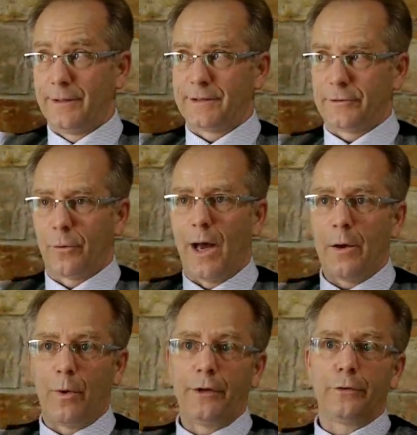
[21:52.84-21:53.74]
This is
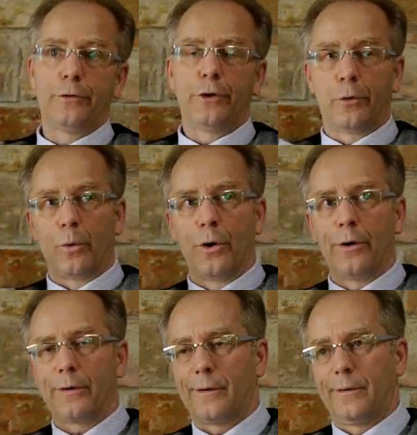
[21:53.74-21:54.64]
why when you do the
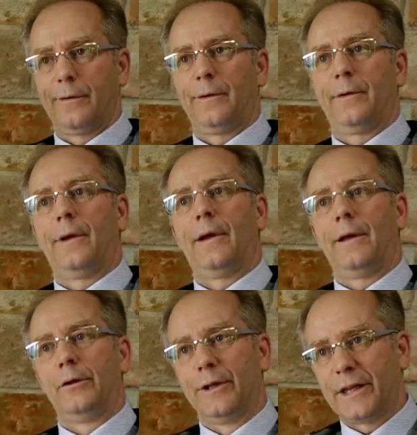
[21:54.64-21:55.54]
work,
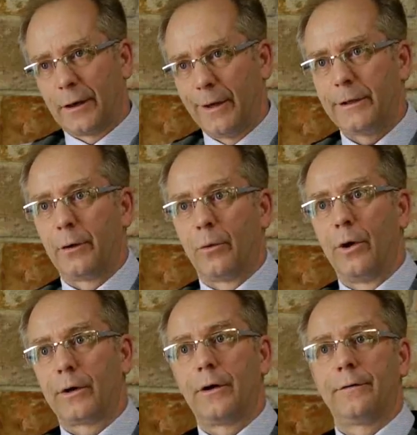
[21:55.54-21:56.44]
you integrate the
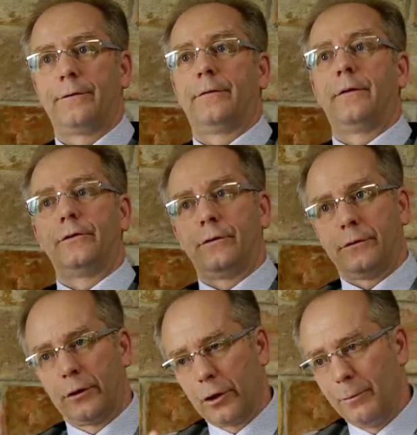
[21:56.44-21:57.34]
work of
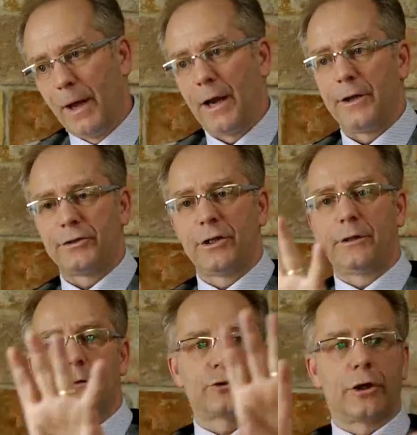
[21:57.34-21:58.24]
total
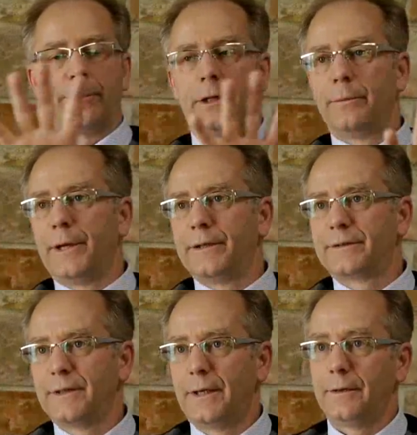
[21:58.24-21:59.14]
biology to German new
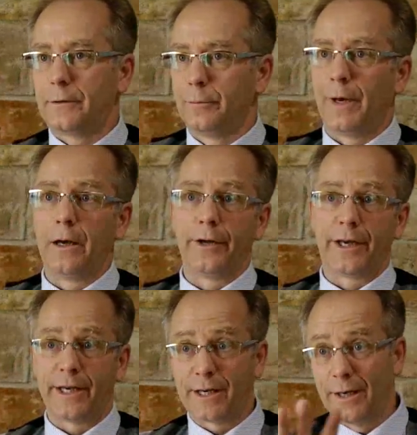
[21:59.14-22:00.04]
medicine, to
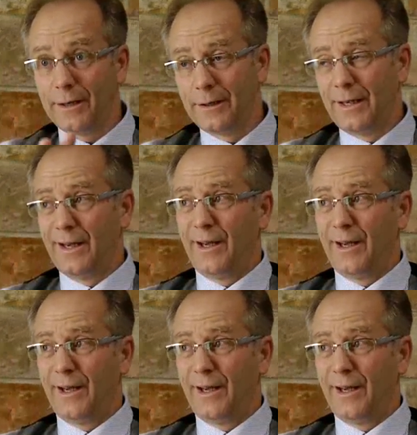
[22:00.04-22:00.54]
biologica,